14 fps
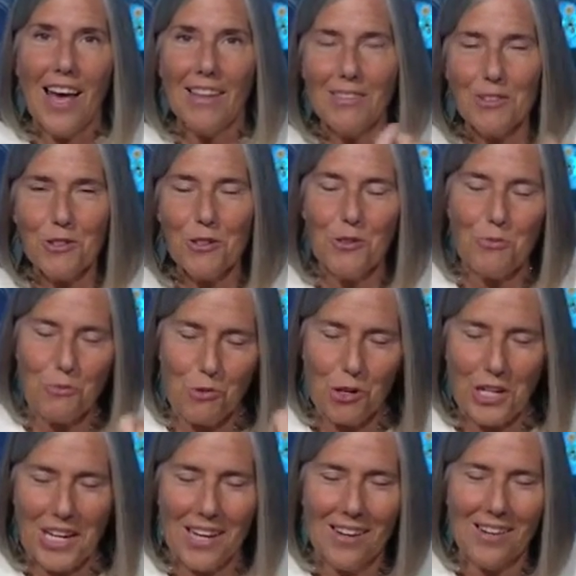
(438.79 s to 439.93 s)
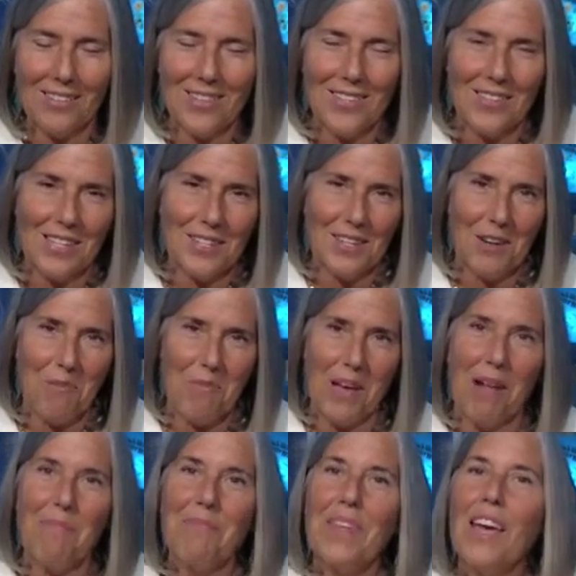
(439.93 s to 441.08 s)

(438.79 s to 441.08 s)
And we're going to get into this in a bit.